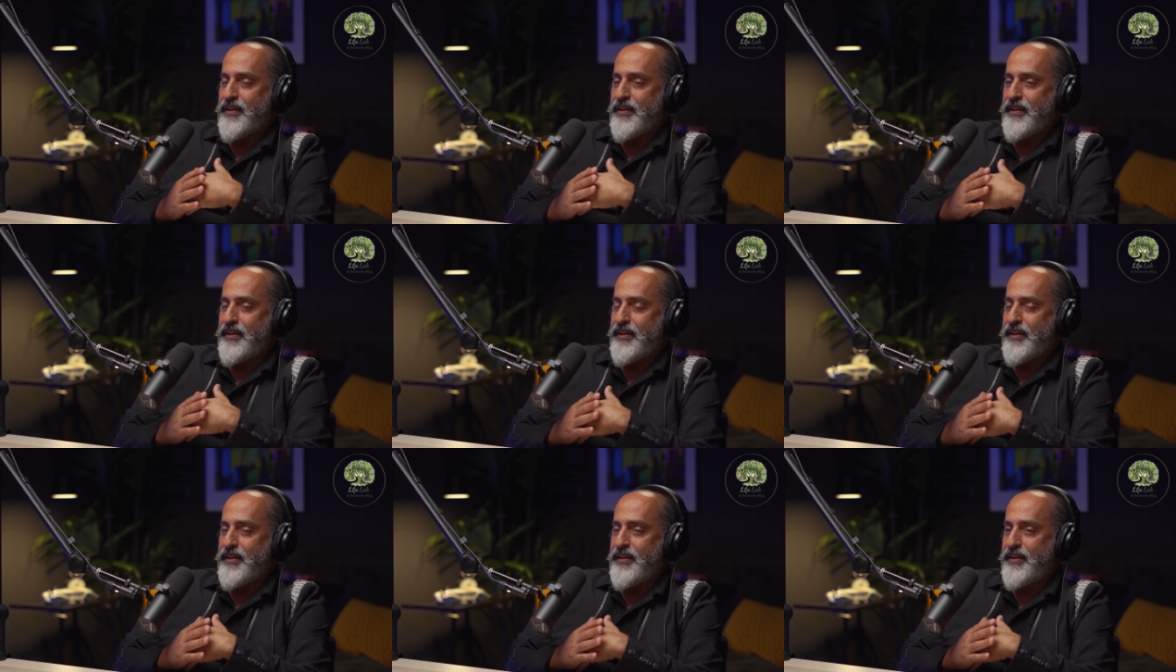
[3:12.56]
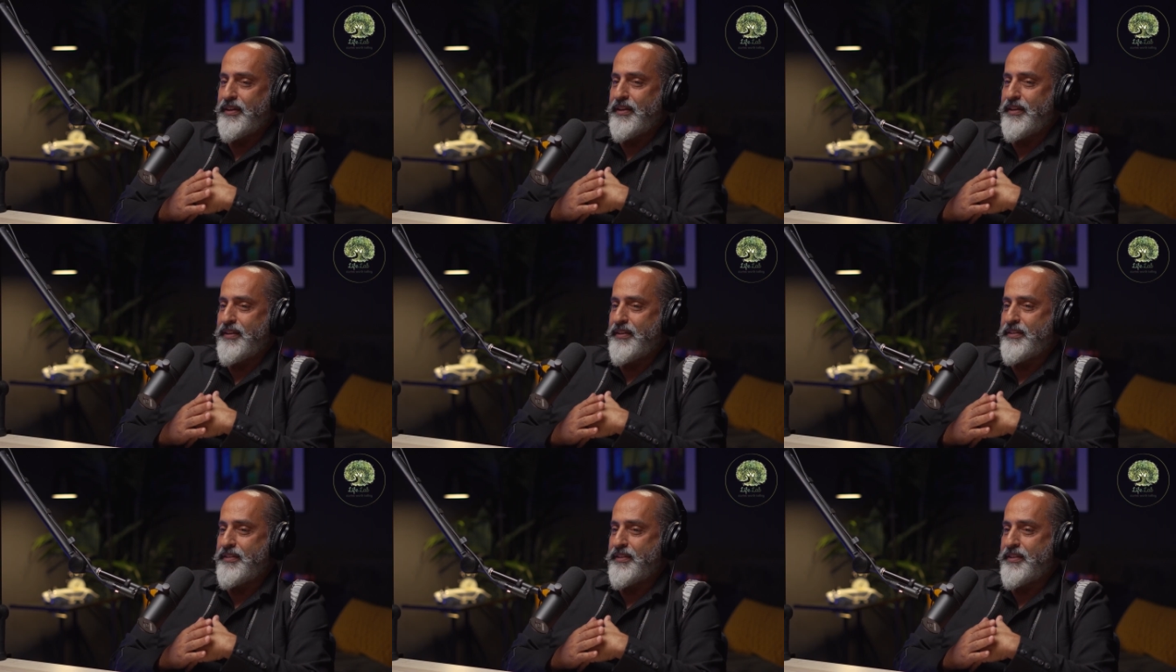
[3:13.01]

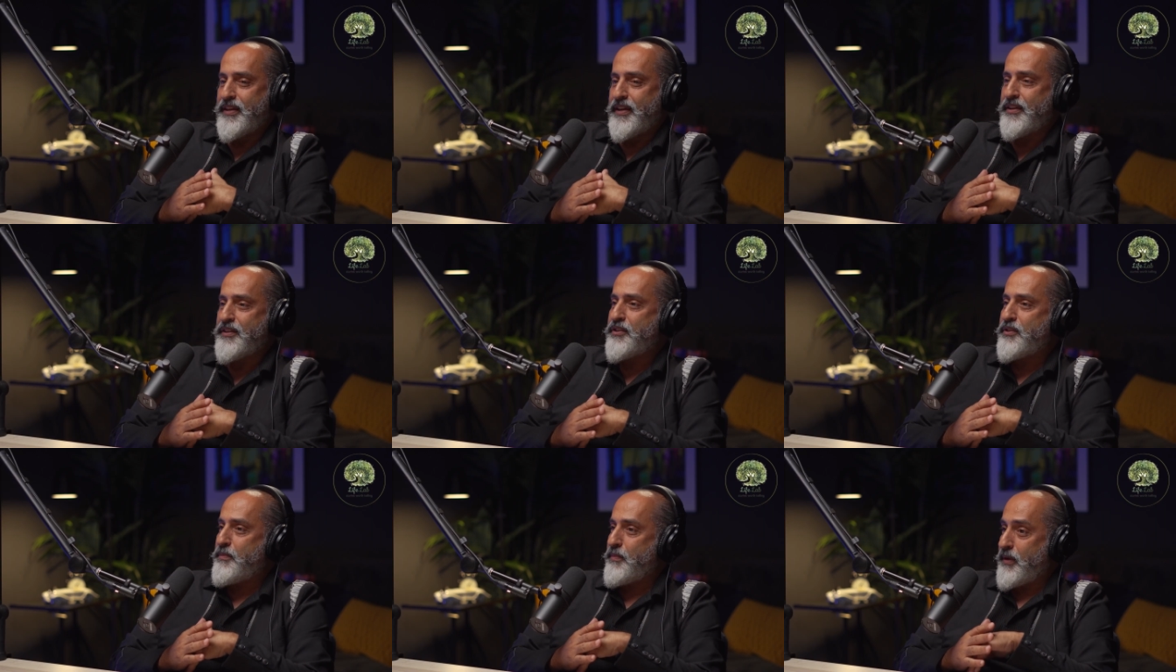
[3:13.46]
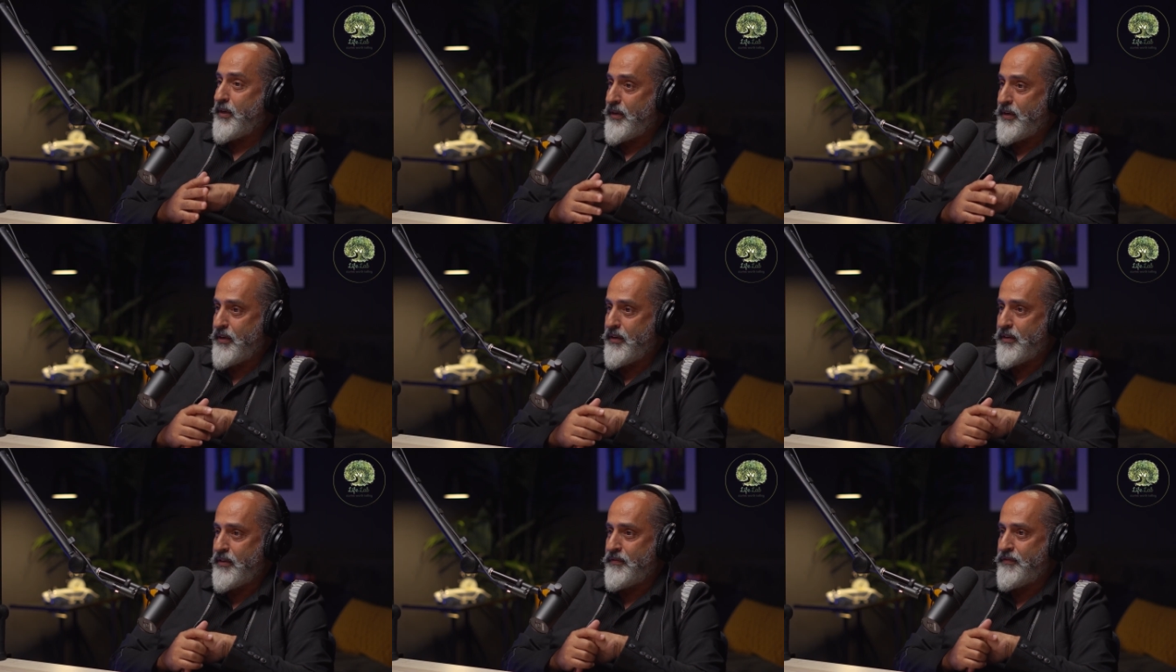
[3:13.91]
uh, changed my
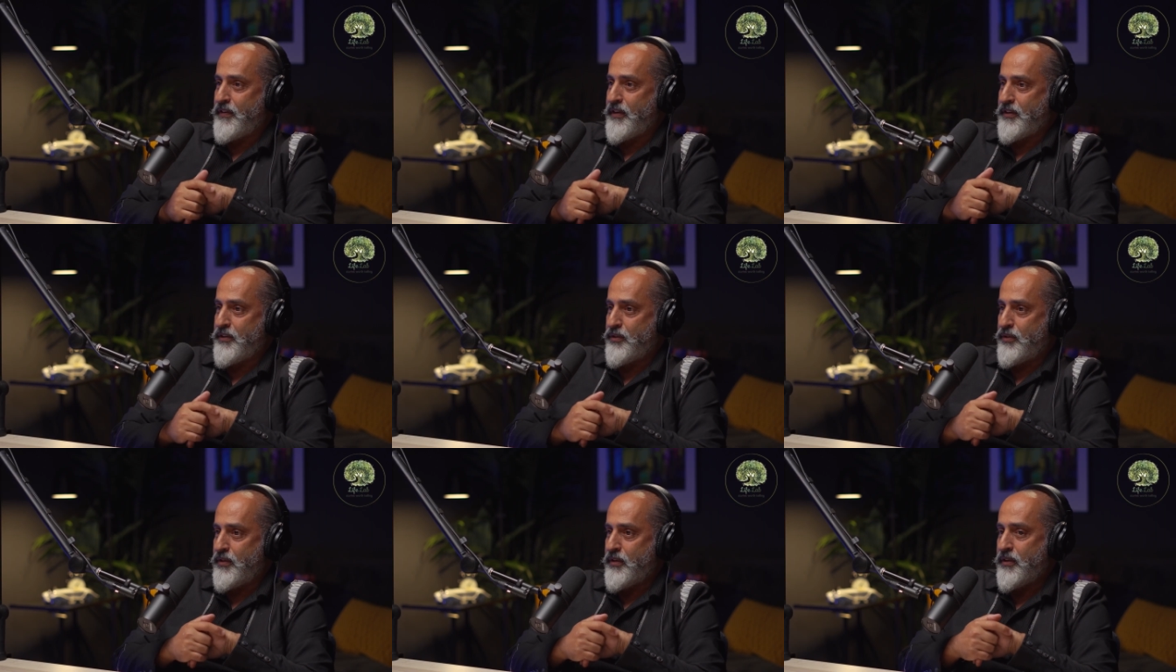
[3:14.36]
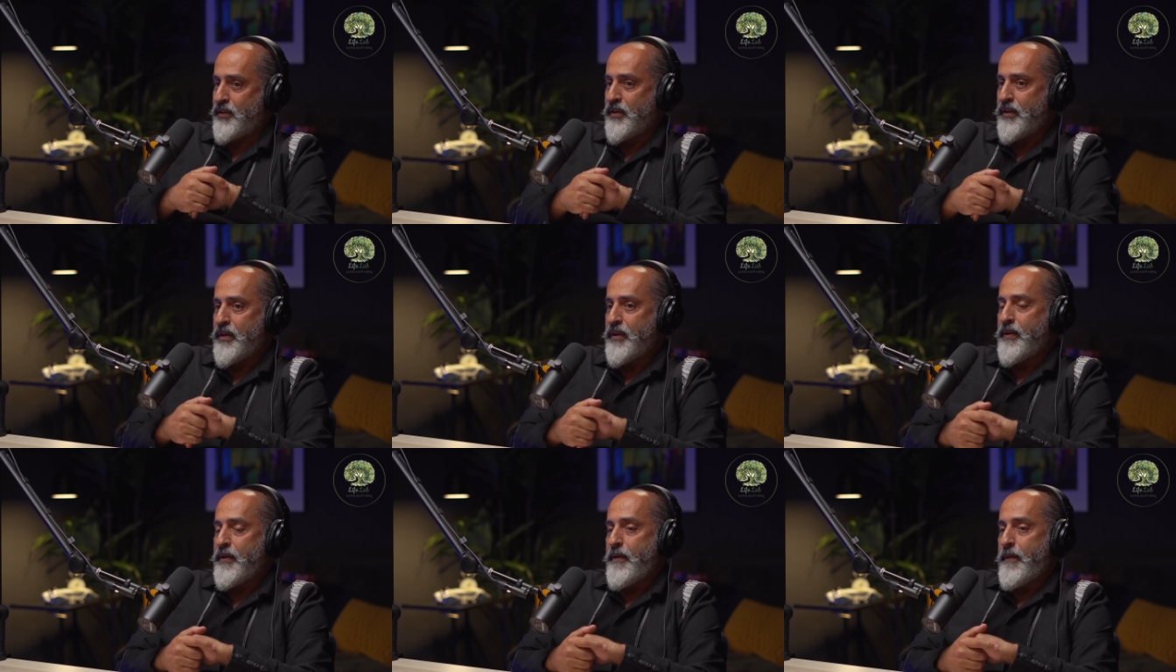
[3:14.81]
life actually.
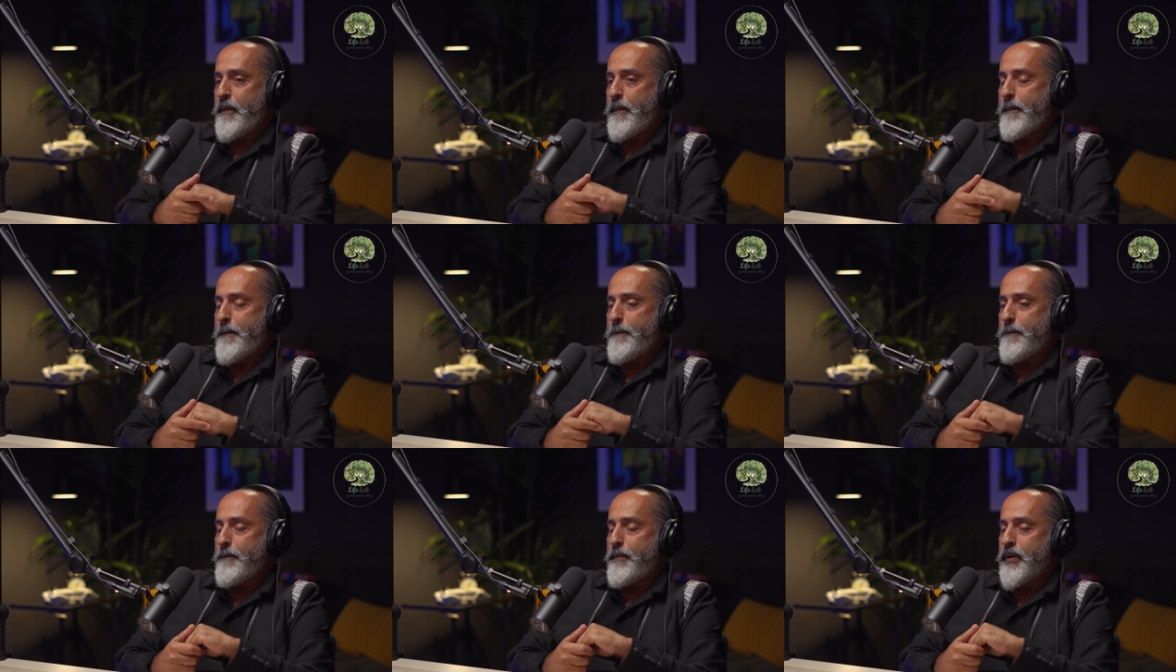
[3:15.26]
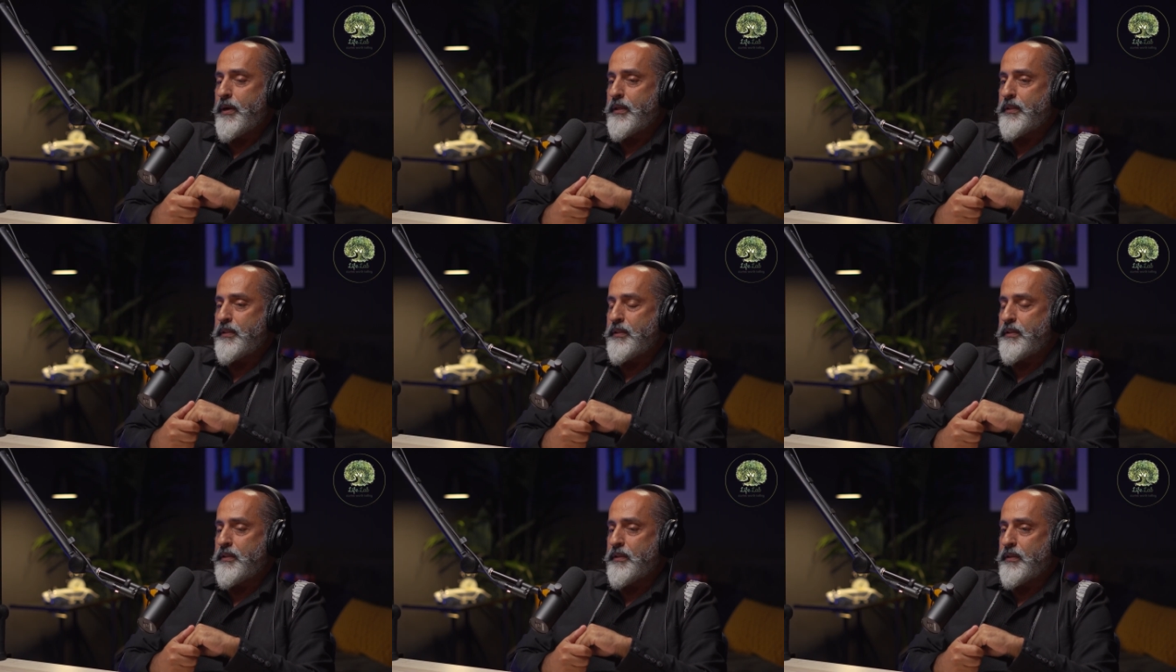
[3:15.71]

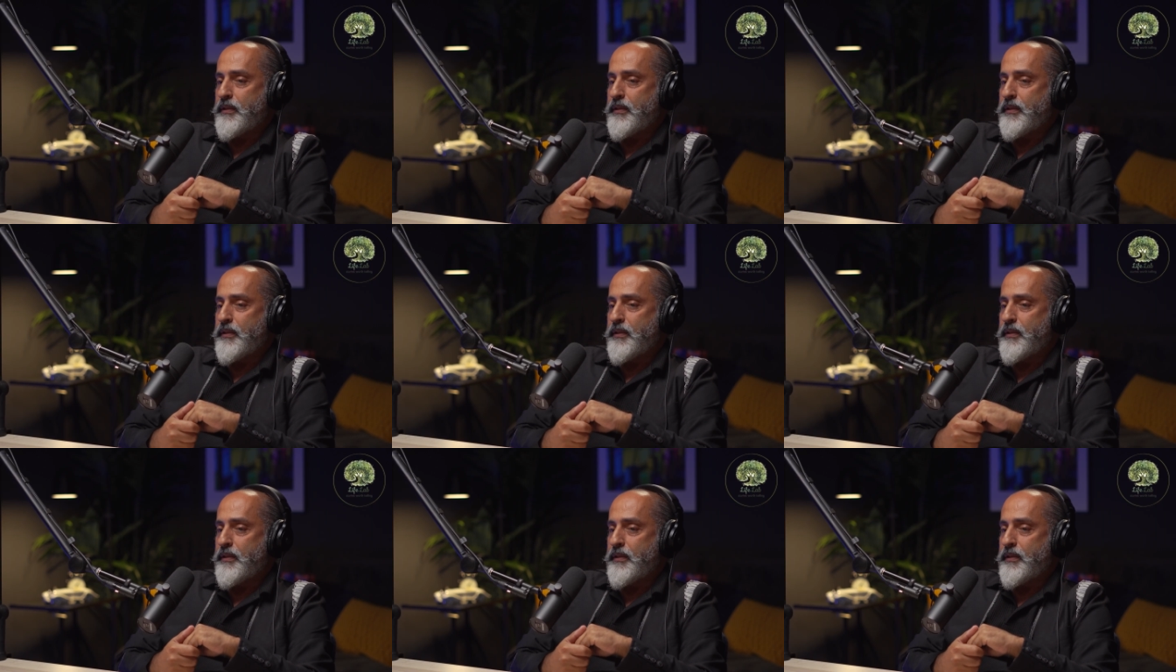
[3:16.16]
But